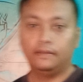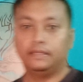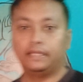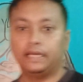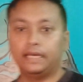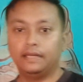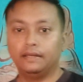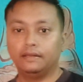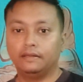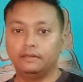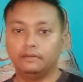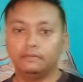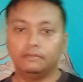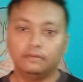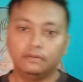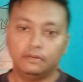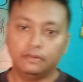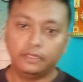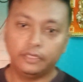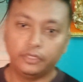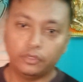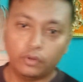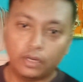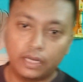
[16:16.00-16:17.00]
then
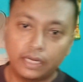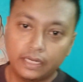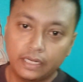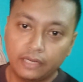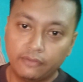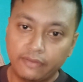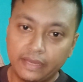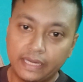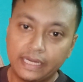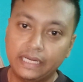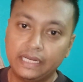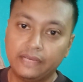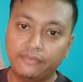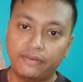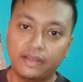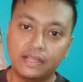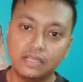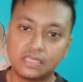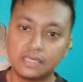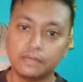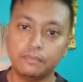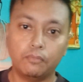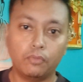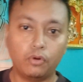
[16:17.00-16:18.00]
you are in a very
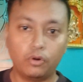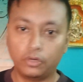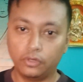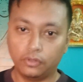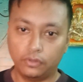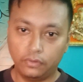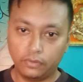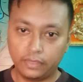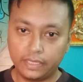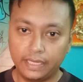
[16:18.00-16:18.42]
defensive mode.